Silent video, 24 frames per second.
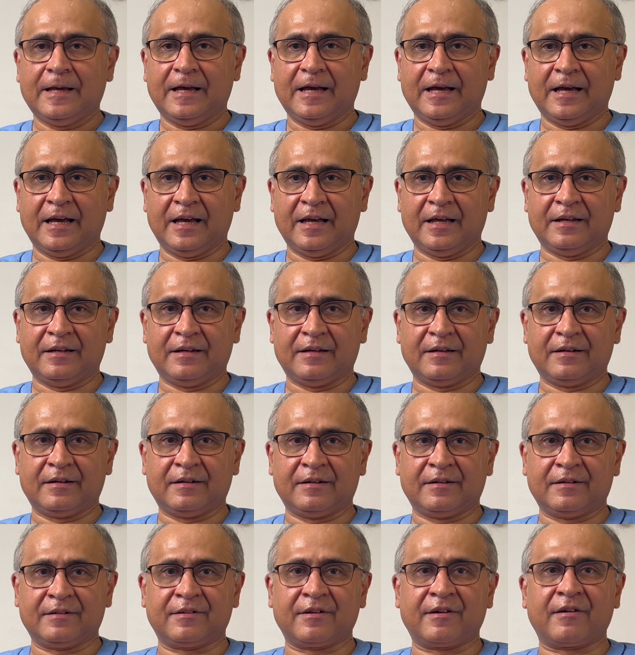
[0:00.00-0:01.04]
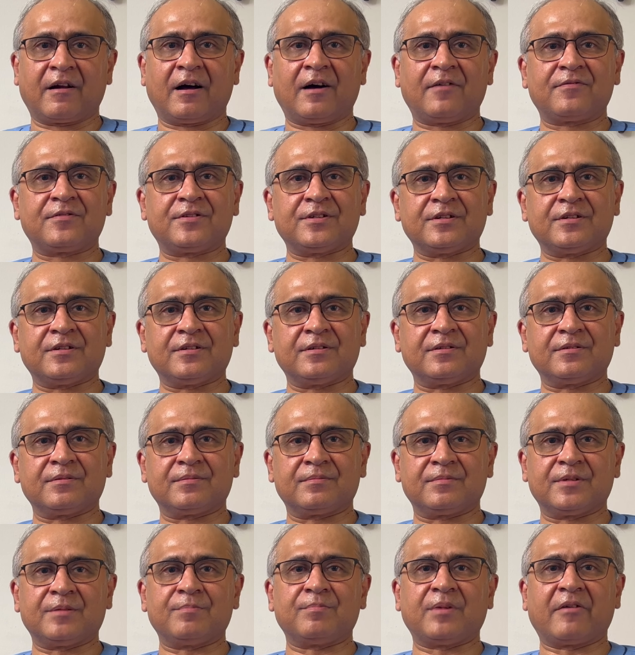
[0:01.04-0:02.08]
and thereafter
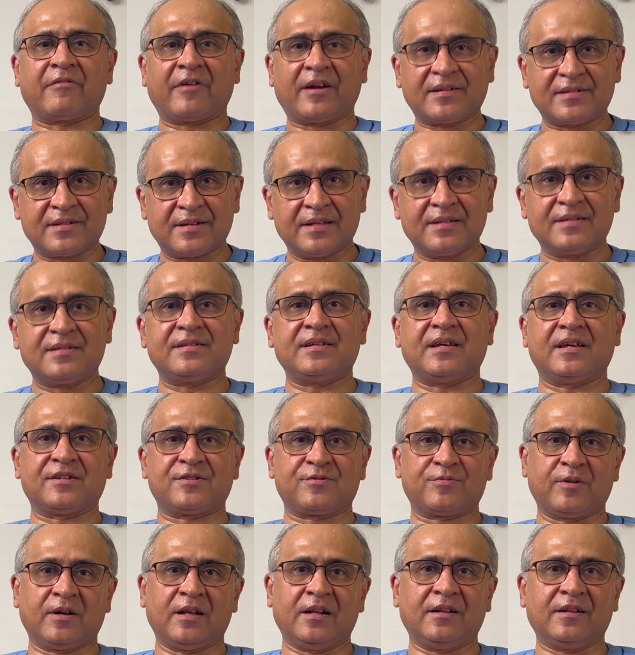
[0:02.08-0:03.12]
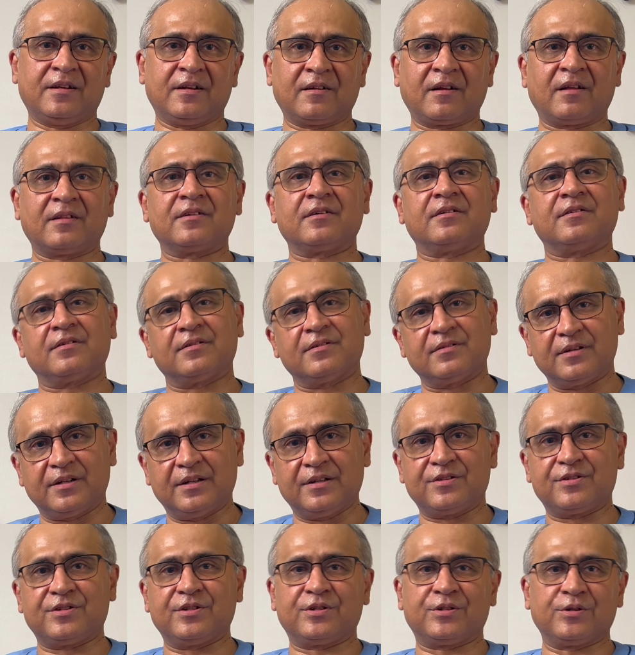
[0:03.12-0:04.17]
did my residency as well in another
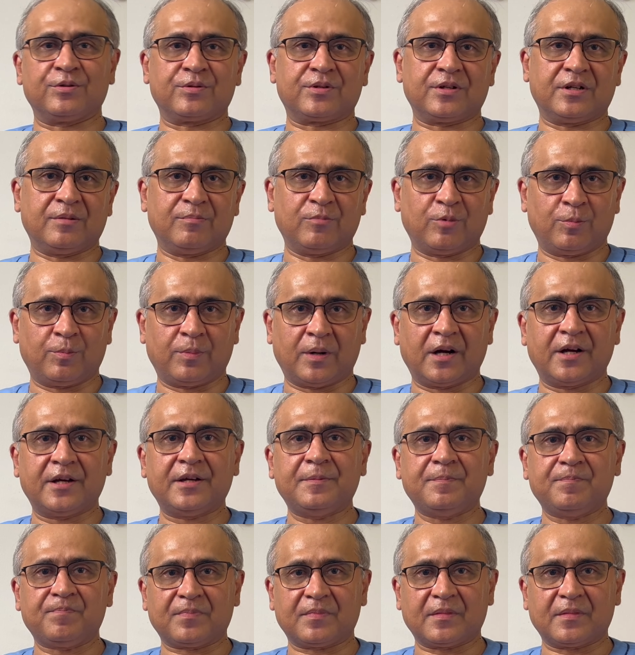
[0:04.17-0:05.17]
institute in Mumbai.